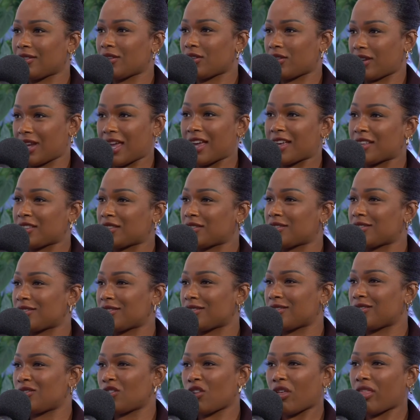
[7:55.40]
on
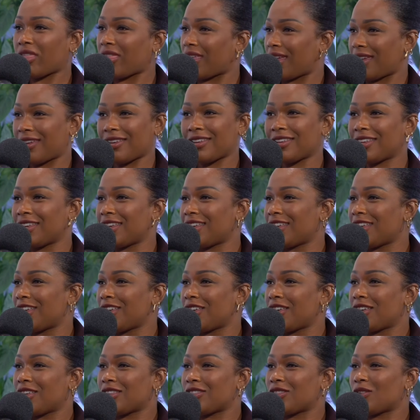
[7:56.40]
ads, nothing.
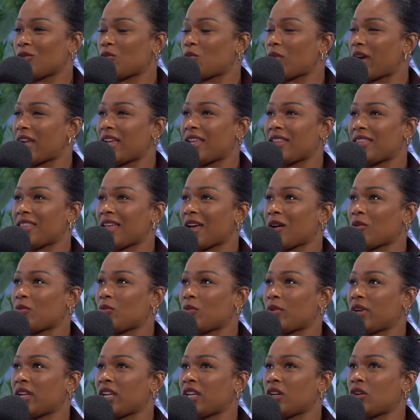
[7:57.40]
The way that
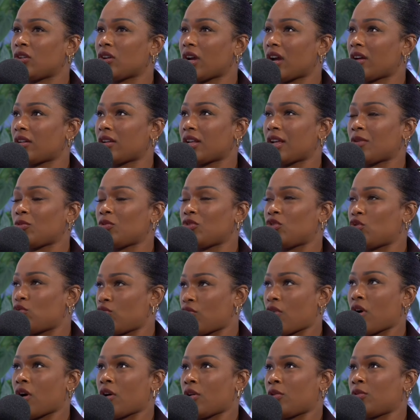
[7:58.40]
we
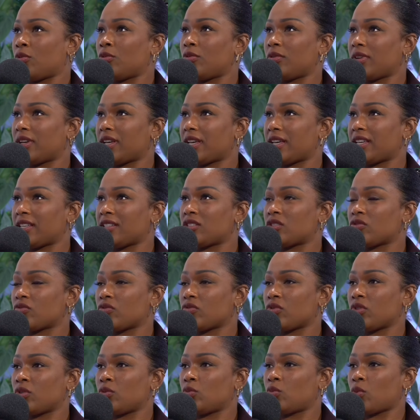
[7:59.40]
grow is
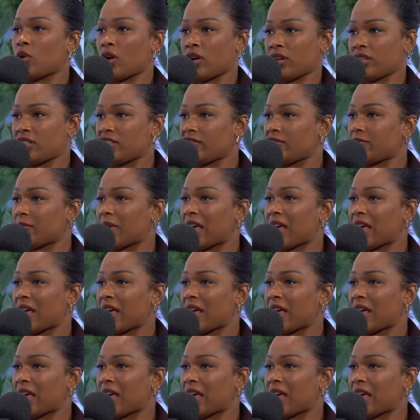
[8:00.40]
through word of